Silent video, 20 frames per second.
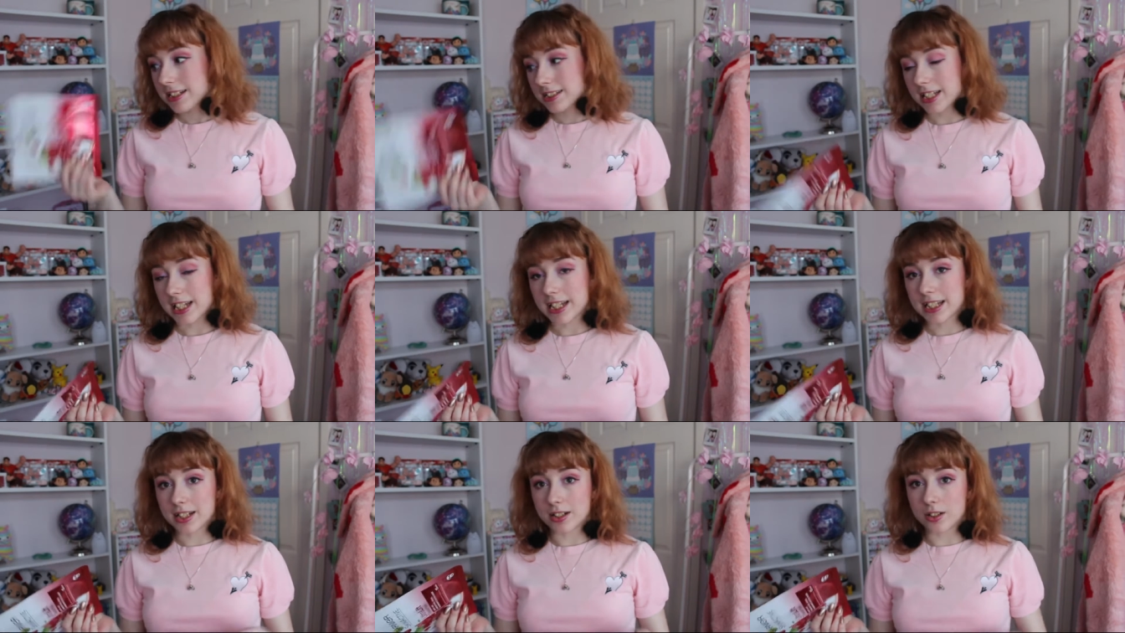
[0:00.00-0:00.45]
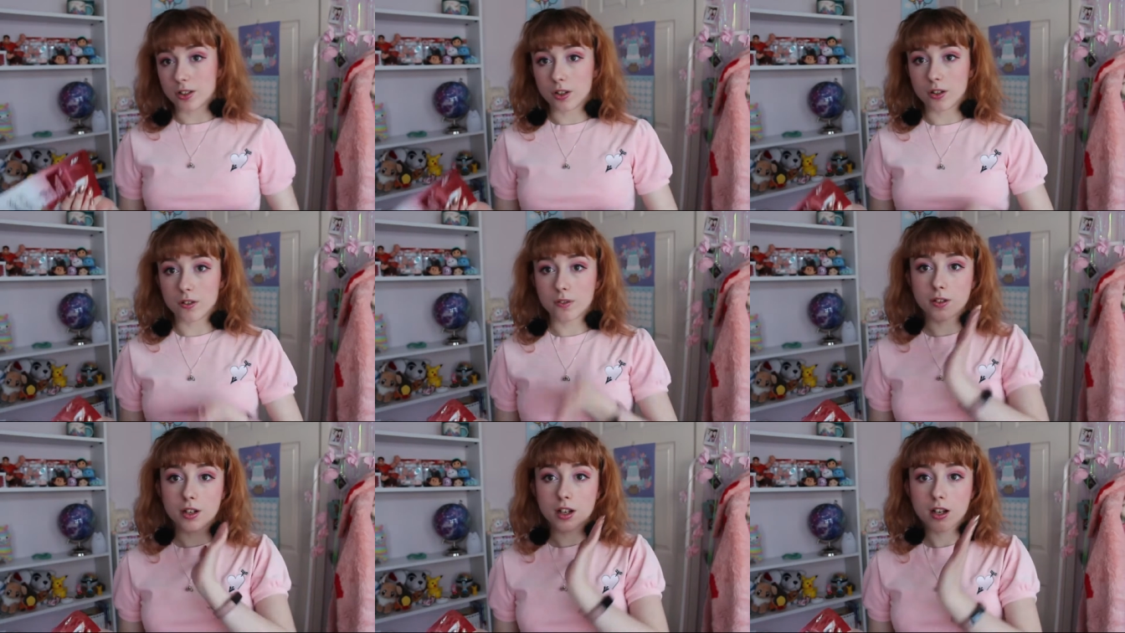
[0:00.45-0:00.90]
take it
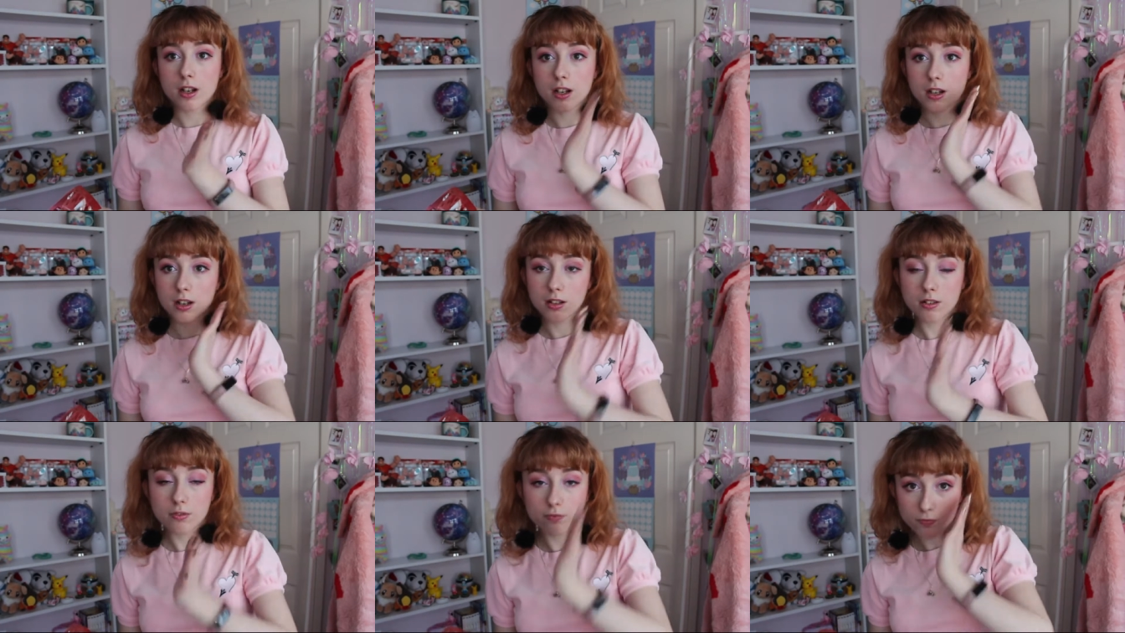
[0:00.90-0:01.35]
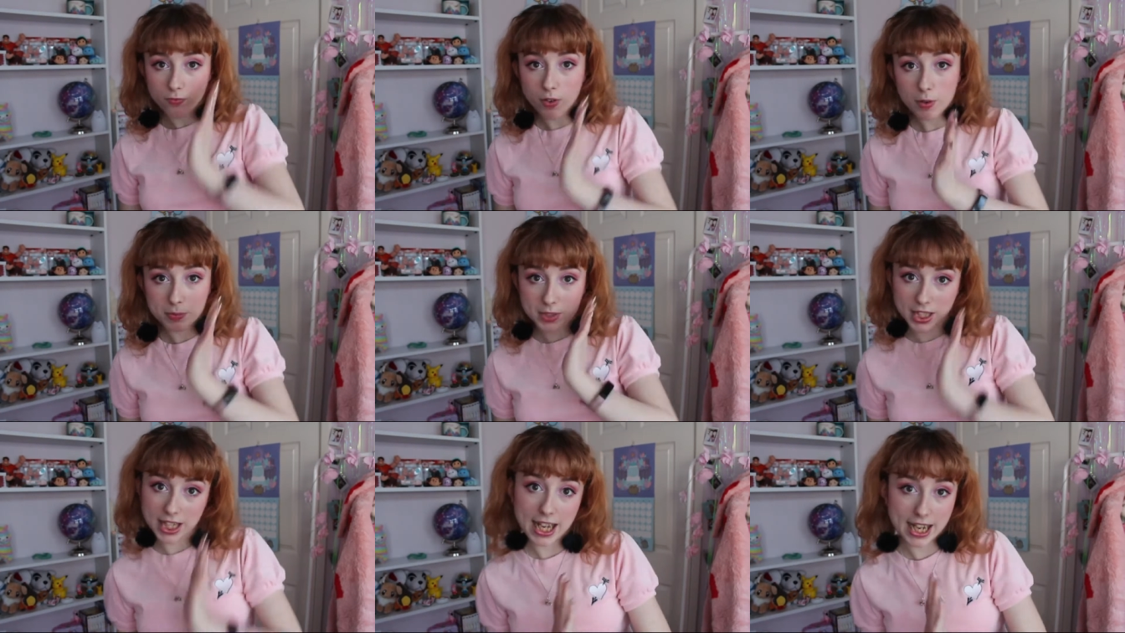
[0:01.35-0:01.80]
off,
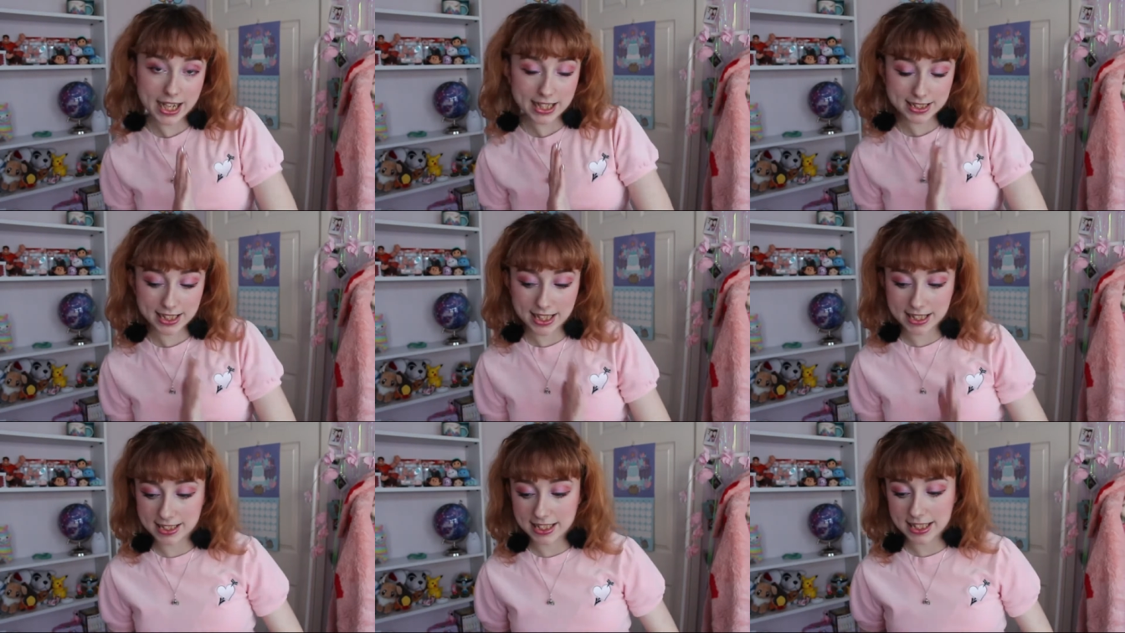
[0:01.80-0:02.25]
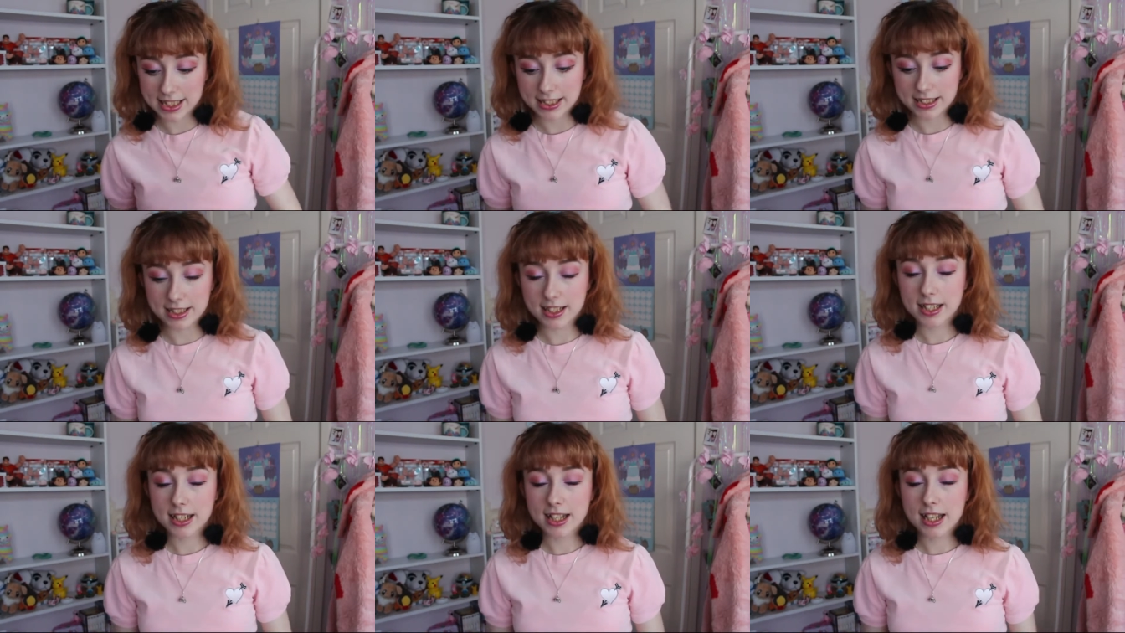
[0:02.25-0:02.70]
rub the excess in